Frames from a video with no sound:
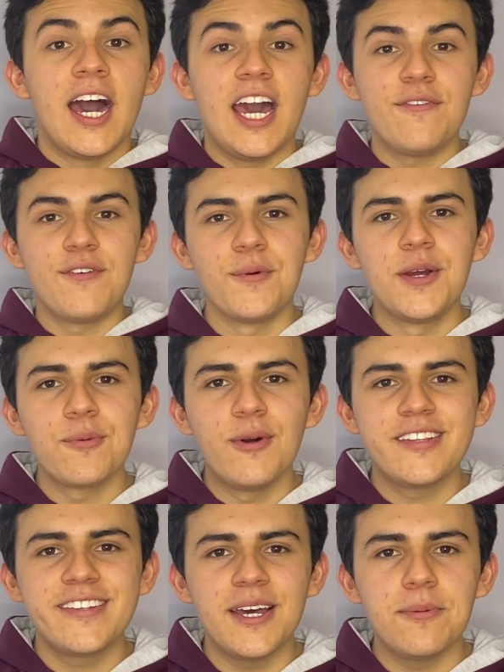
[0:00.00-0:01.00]
Hi everyone,
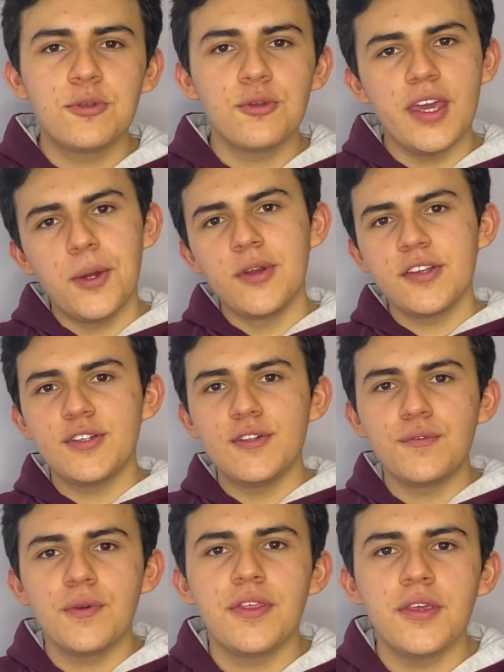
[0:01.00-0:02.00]
what's up? Today I want to
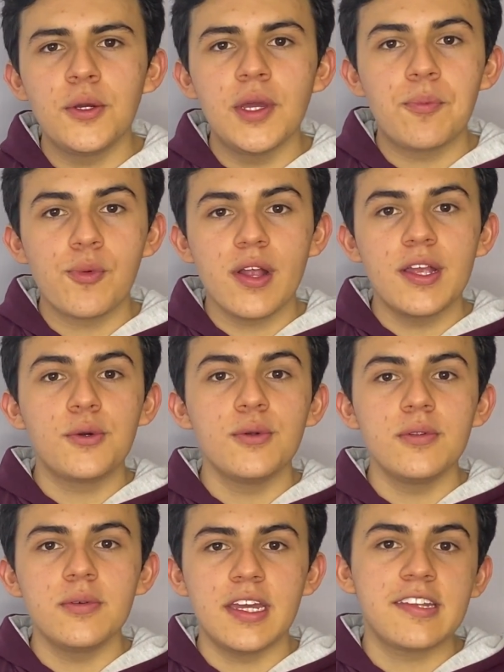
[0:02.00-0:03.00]
solve with you a pretty
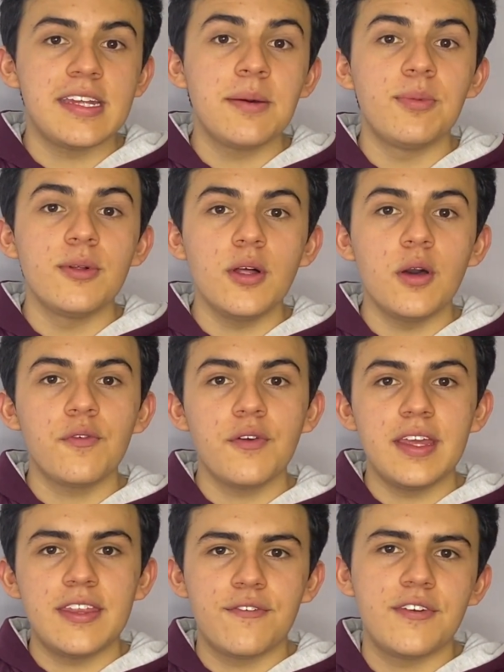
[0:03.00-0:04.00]
cool example of
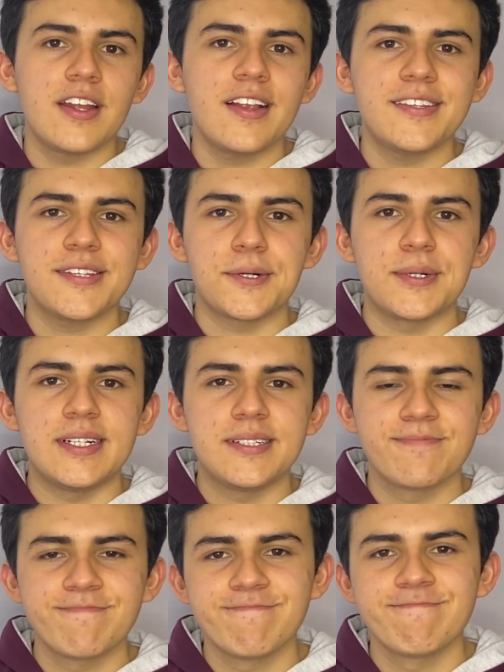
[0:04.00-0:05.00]
a definite integral.
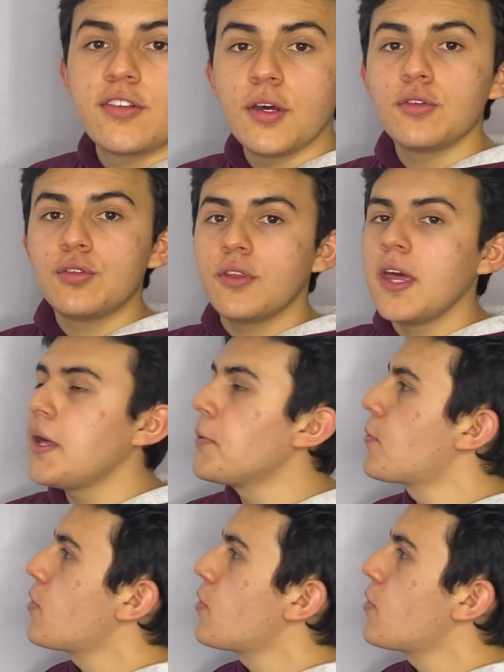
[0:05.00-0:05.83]
So today we're